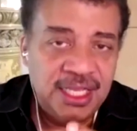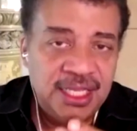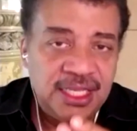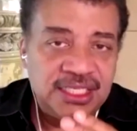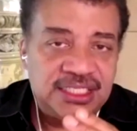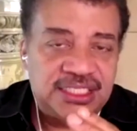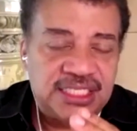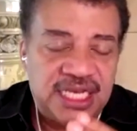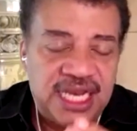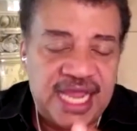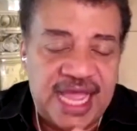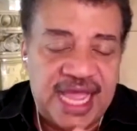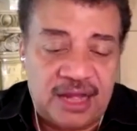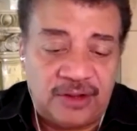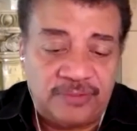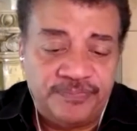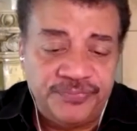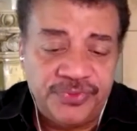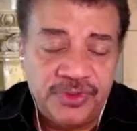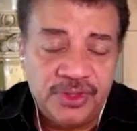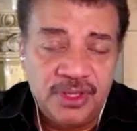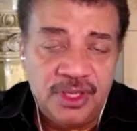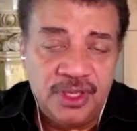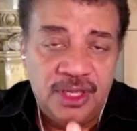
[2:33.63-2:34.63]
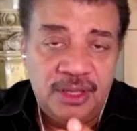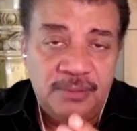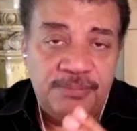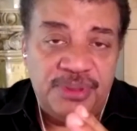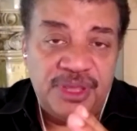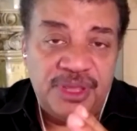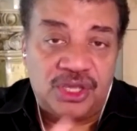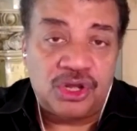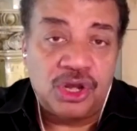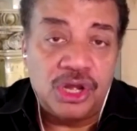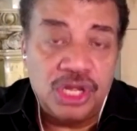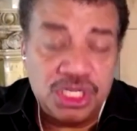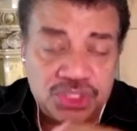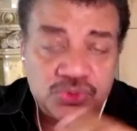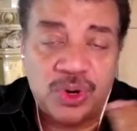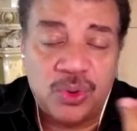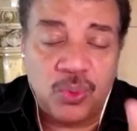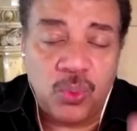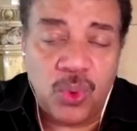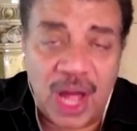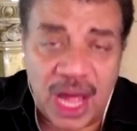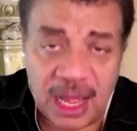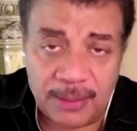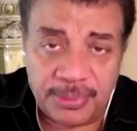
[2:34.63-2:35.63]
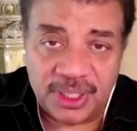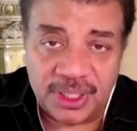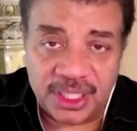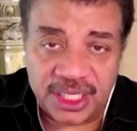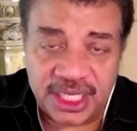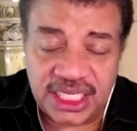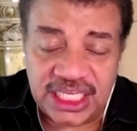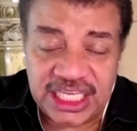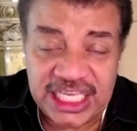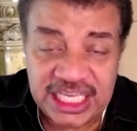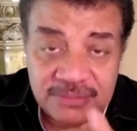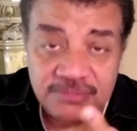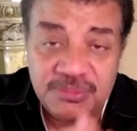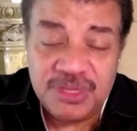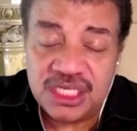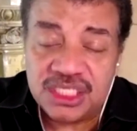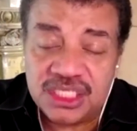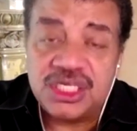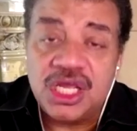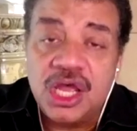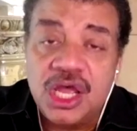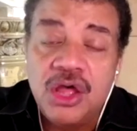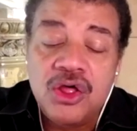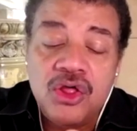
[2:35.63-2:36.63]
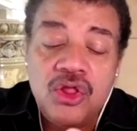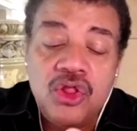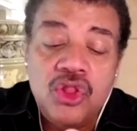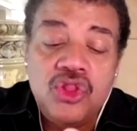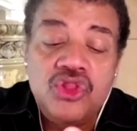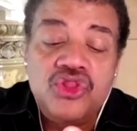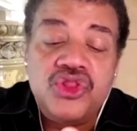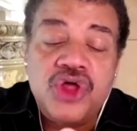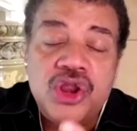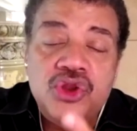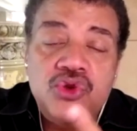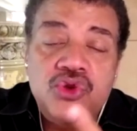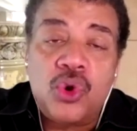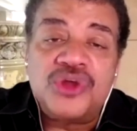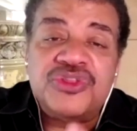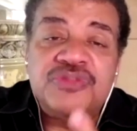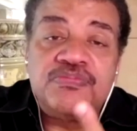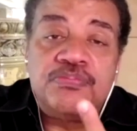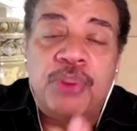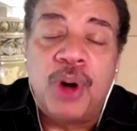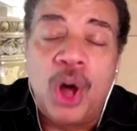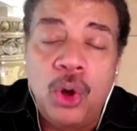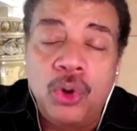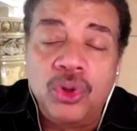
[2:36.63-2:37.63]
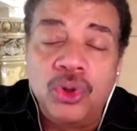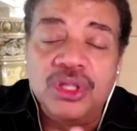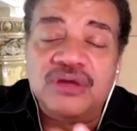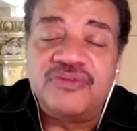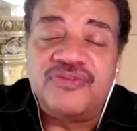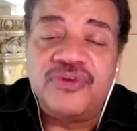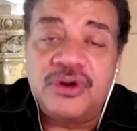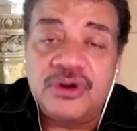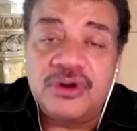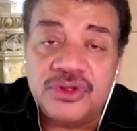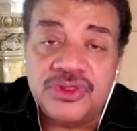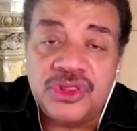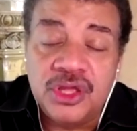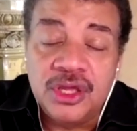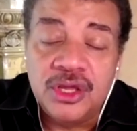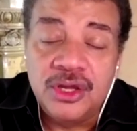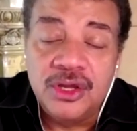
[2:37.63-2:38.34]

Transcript: So now, because we're wobbling, it means the North Pole of Earth